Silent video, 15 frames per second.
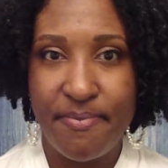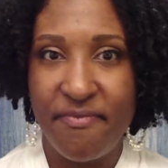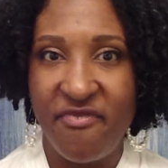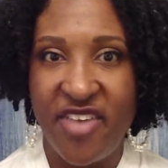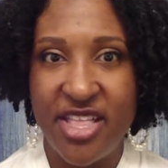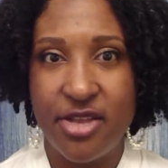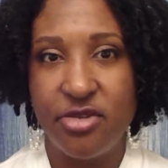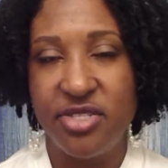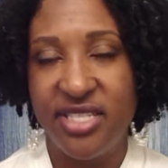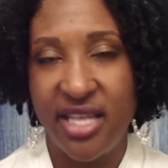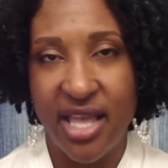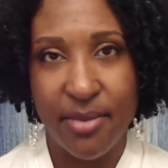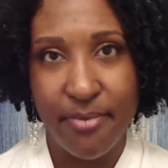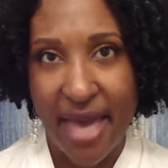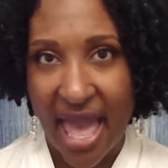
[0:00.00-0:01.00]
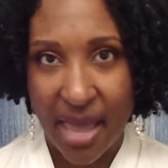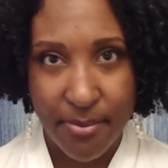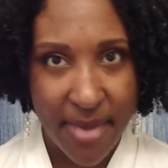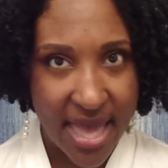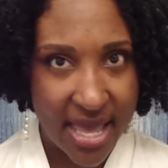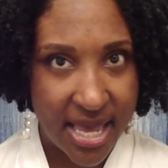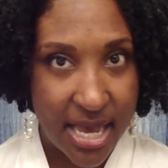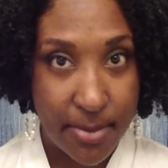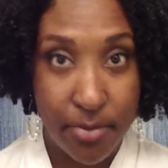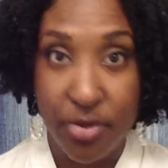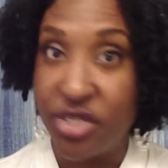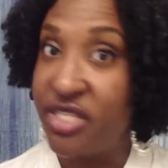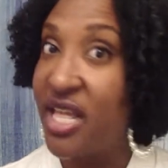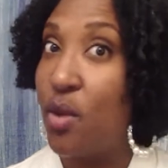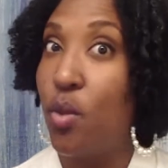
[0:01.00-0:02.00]
vendors selling MAC makeup,
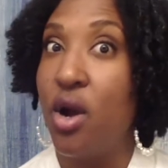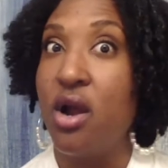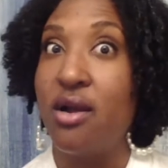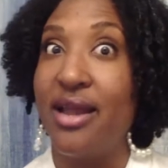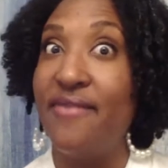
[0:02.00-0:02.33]
which they were